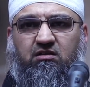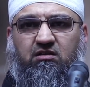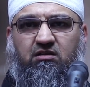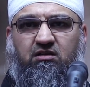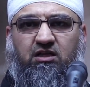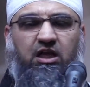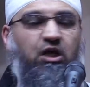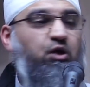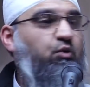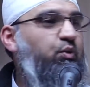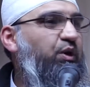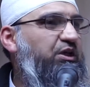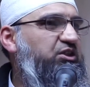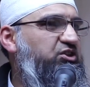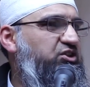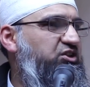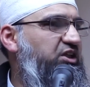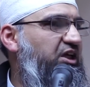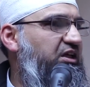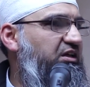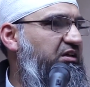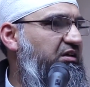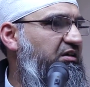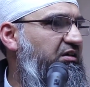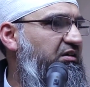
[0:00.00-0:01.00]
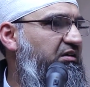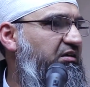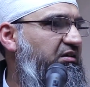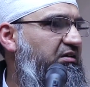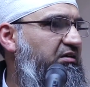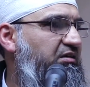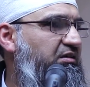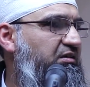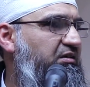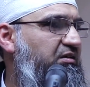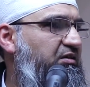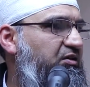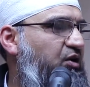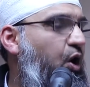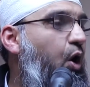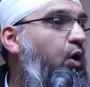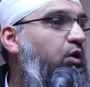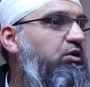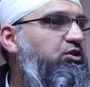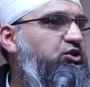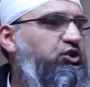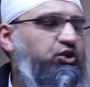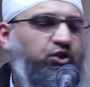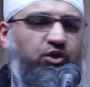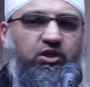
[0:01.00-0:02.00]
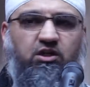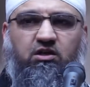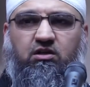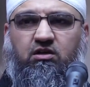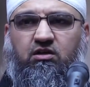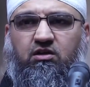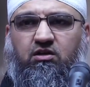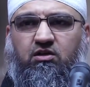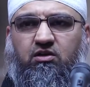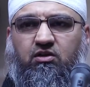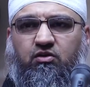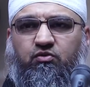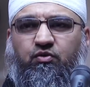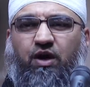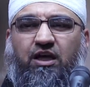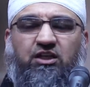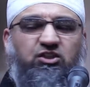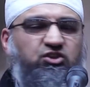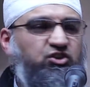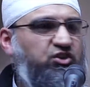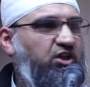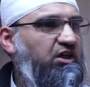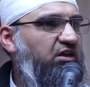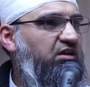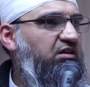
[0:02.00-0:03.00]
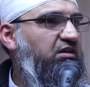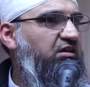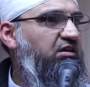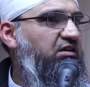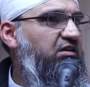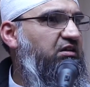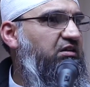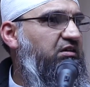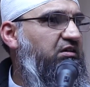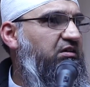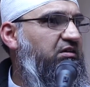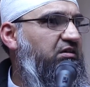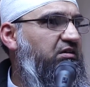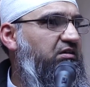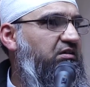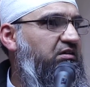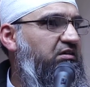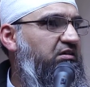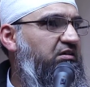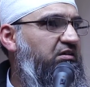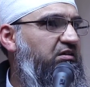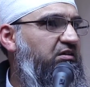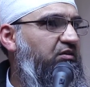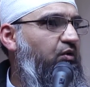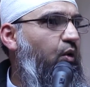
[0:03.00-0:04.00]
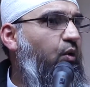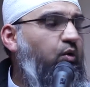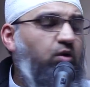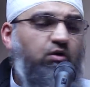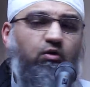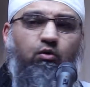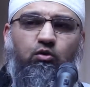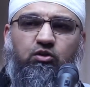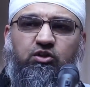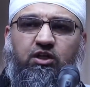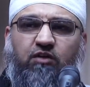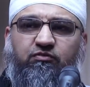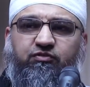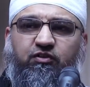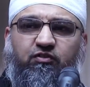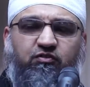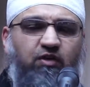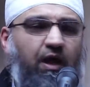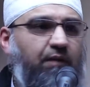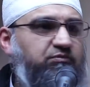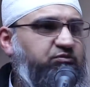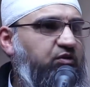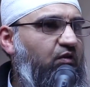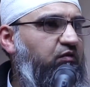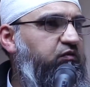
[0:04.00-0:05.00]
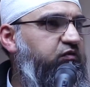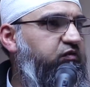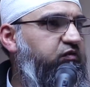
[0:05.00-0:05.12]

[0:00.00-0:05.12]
linguistic, cultural, racial. All different types of